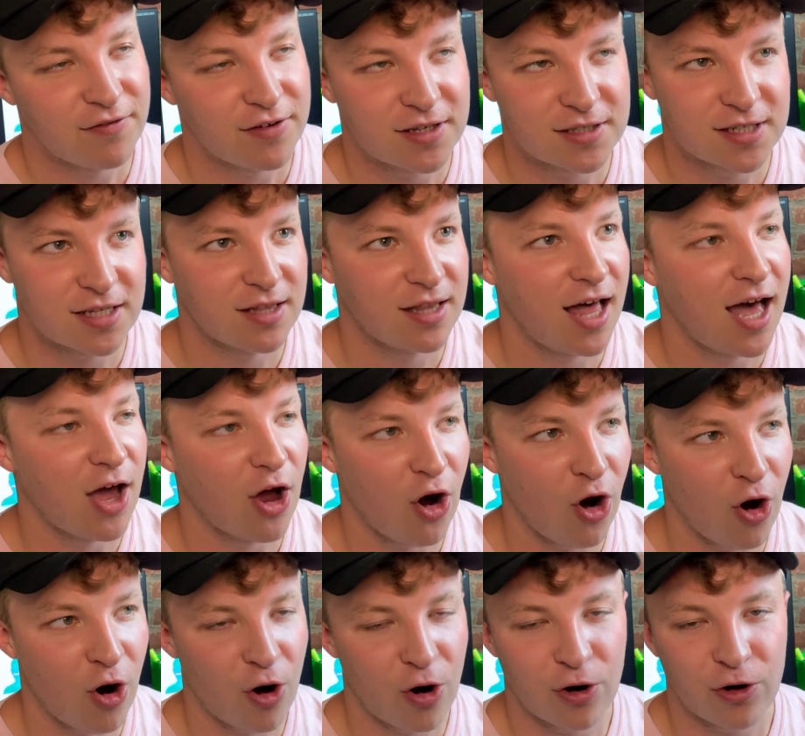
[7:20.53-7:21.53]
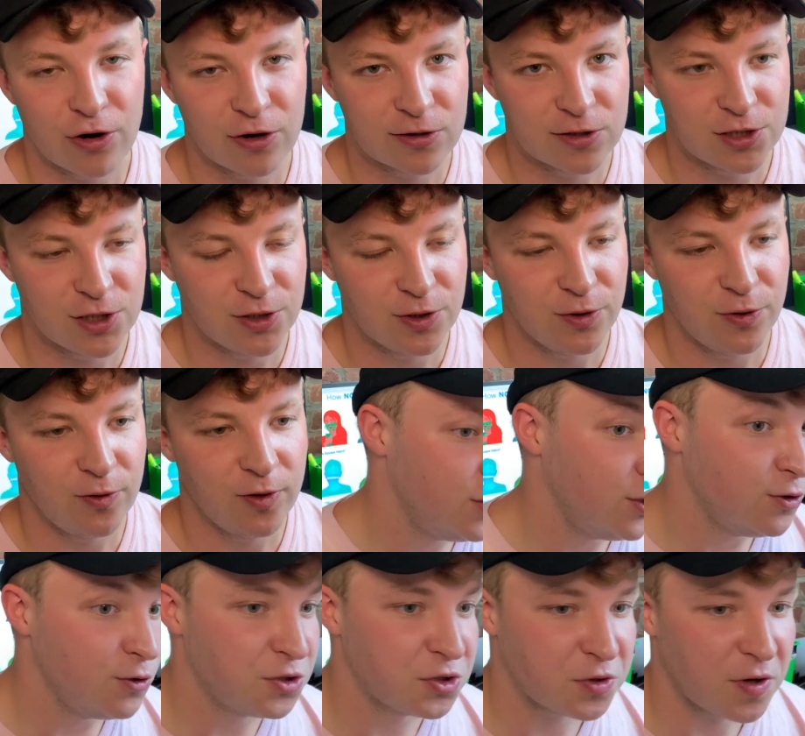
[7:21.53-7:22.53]
and it's a lot harder to
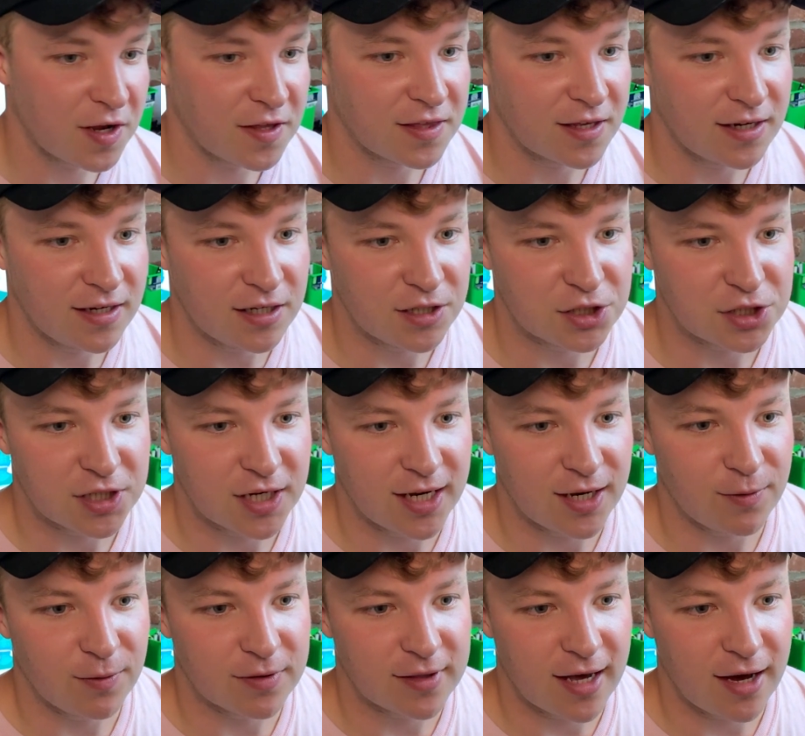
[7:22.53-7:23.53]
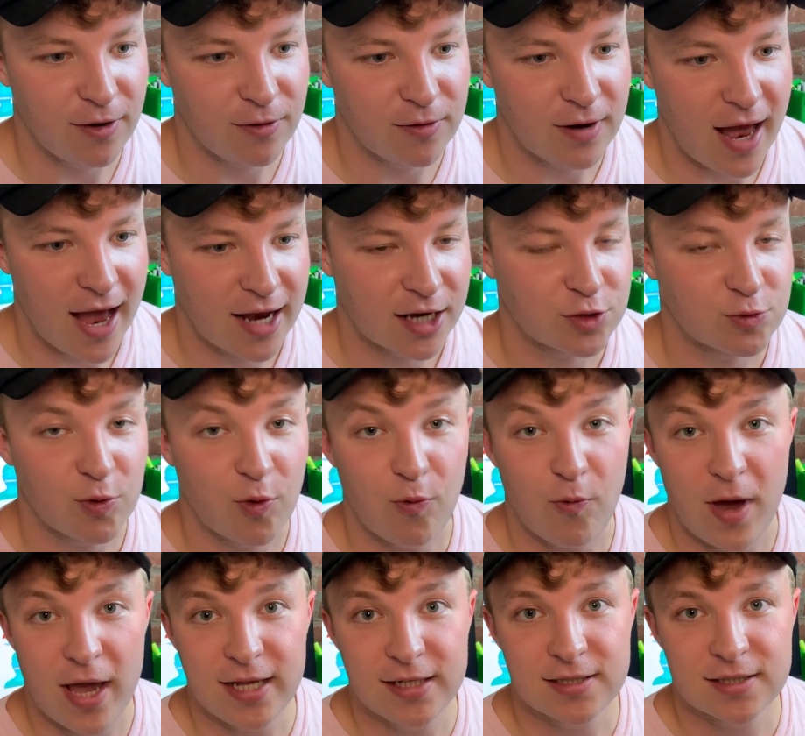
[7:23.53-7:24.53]
do strength conditioning without actual
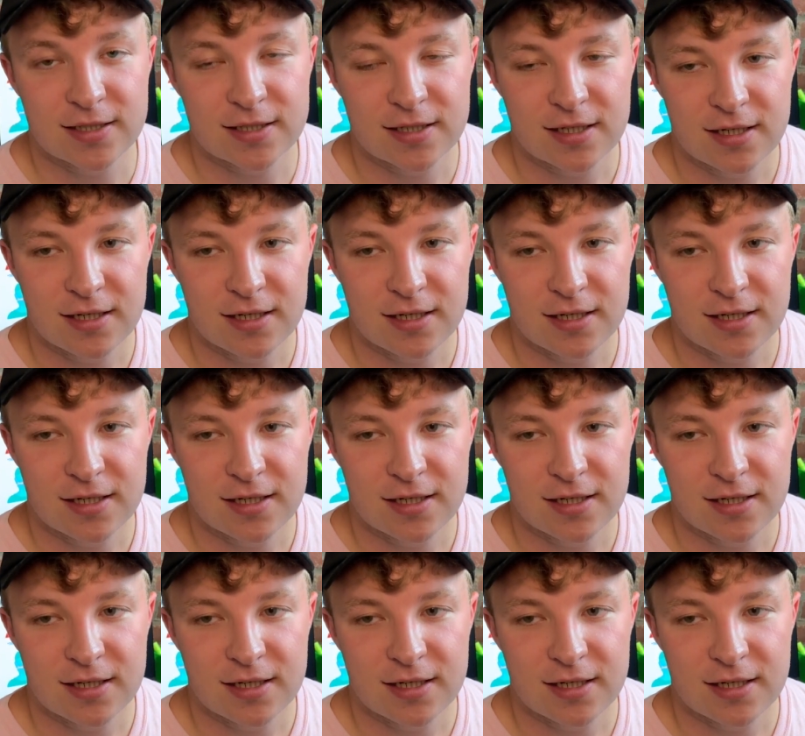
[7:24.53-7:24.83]
weights.